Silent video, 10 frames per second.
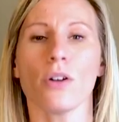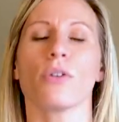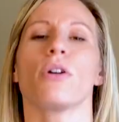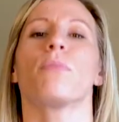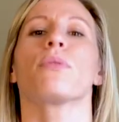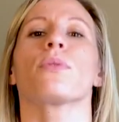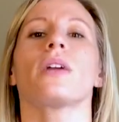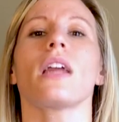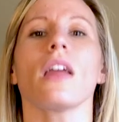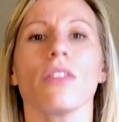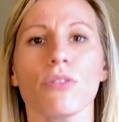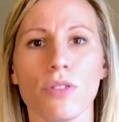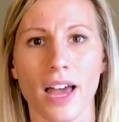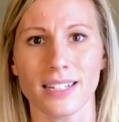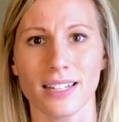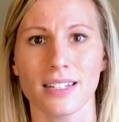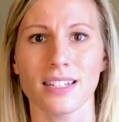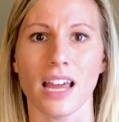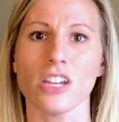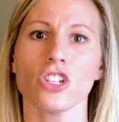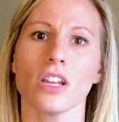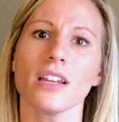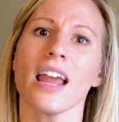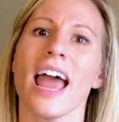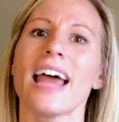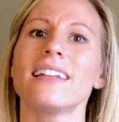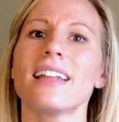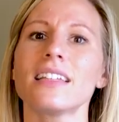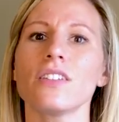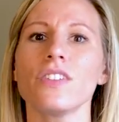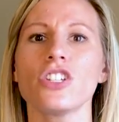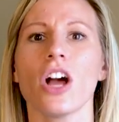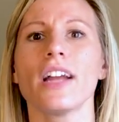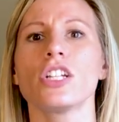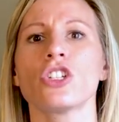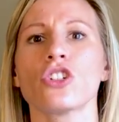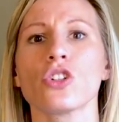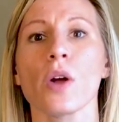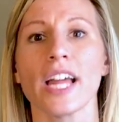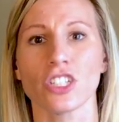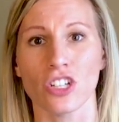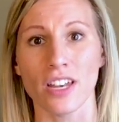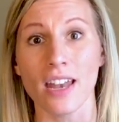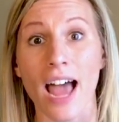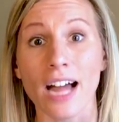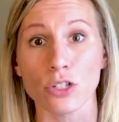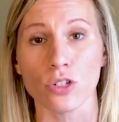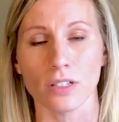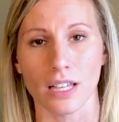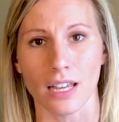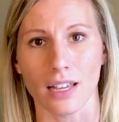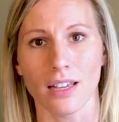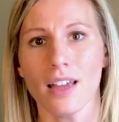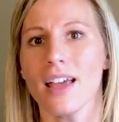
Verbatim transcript: or they'll breathe through that sensation and let the vagina stretch naturally.